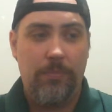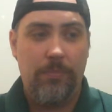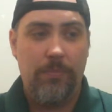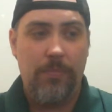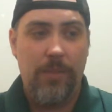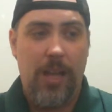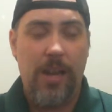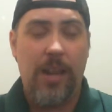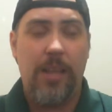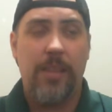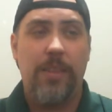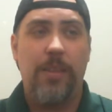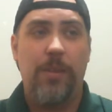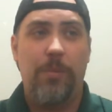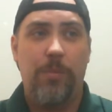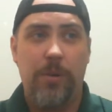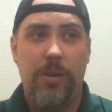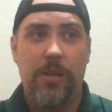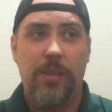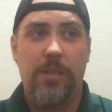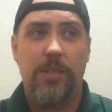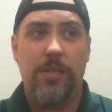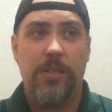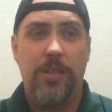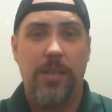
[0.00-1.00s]
And I think we're
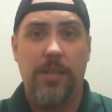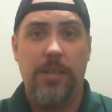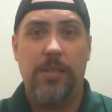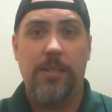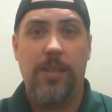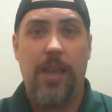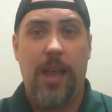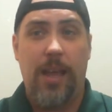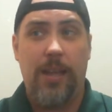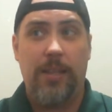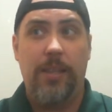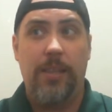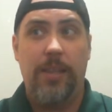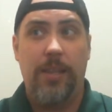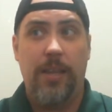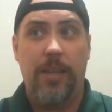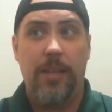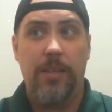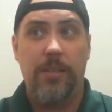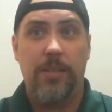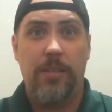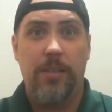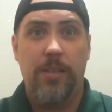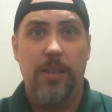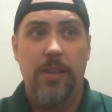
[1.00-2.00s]
going to see exactly
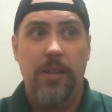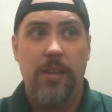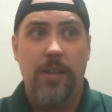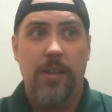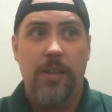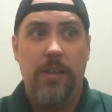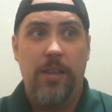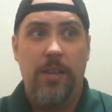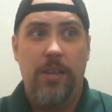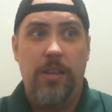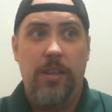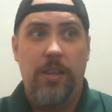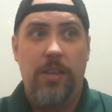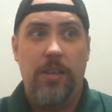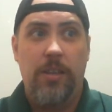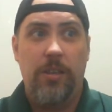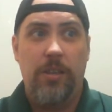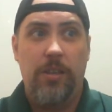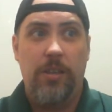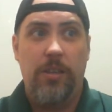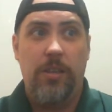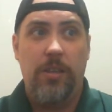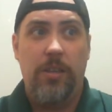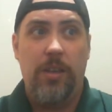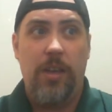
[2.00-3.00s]
this.
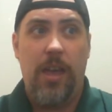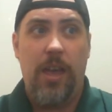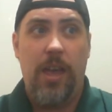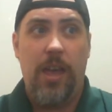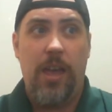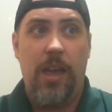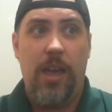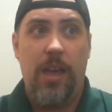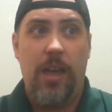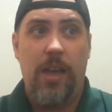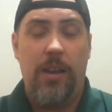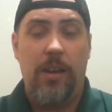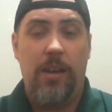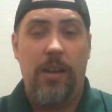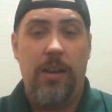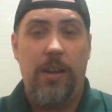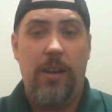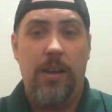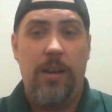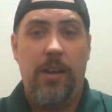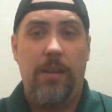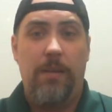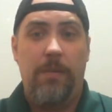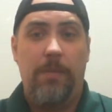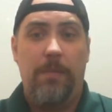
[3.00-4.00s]
And
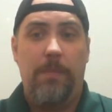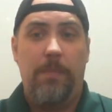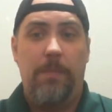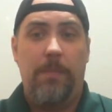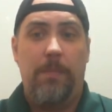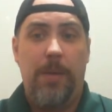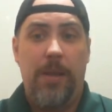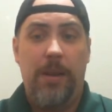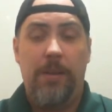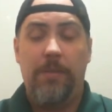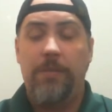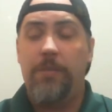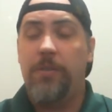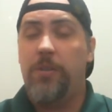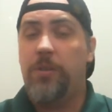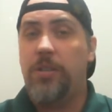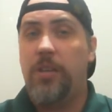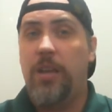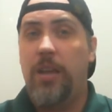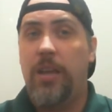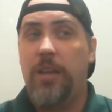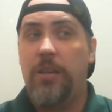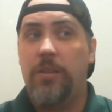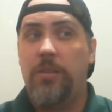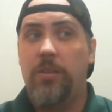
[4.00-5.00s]
Metaverse
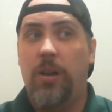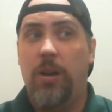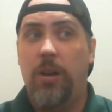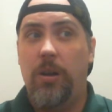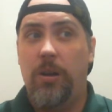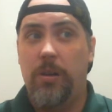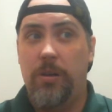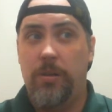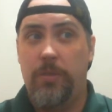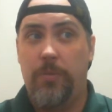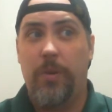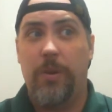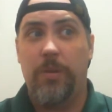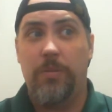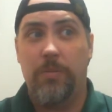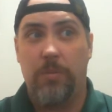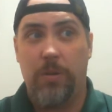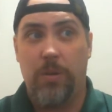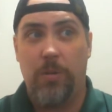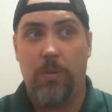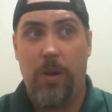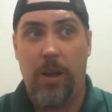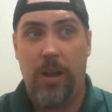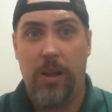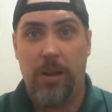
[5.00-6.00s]
has hardware
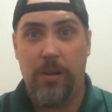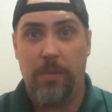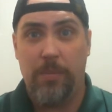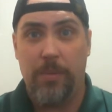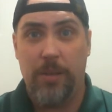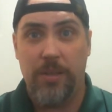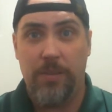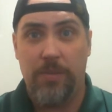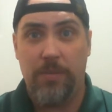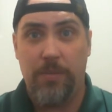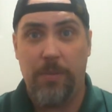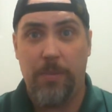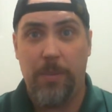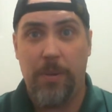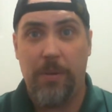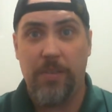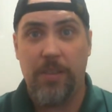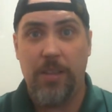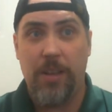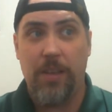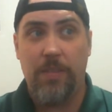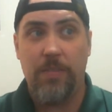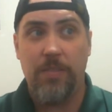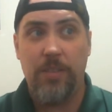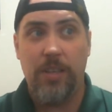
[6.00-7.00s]
requirements from
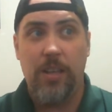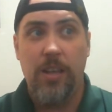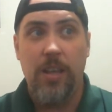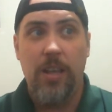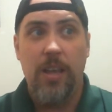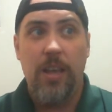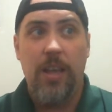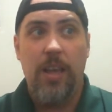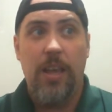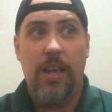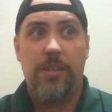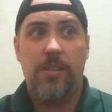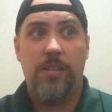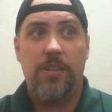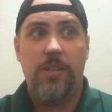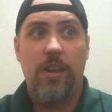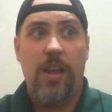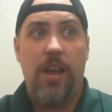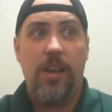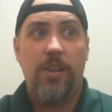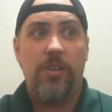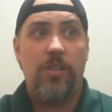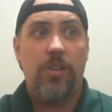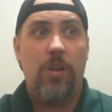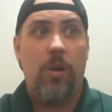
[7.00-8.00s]
everything I've seen. It's
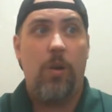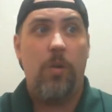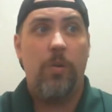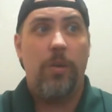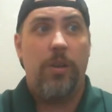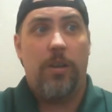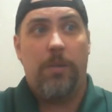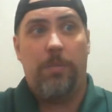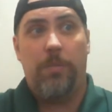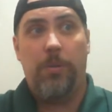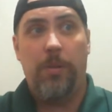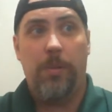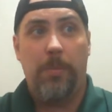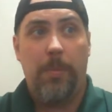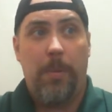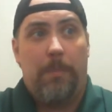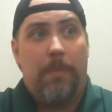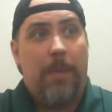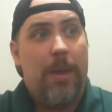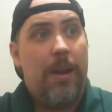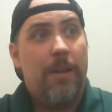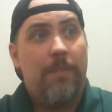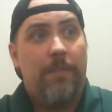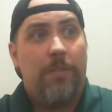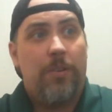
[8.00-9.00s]
not just, oh, you're going to pull up a
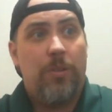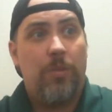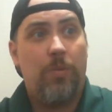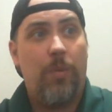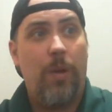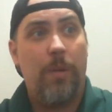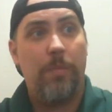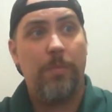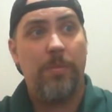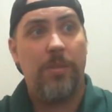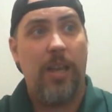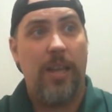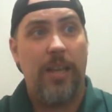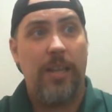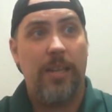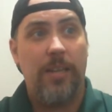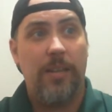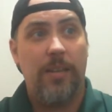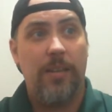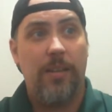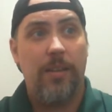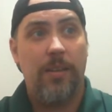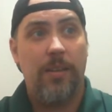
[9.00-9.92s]
Metaverse website.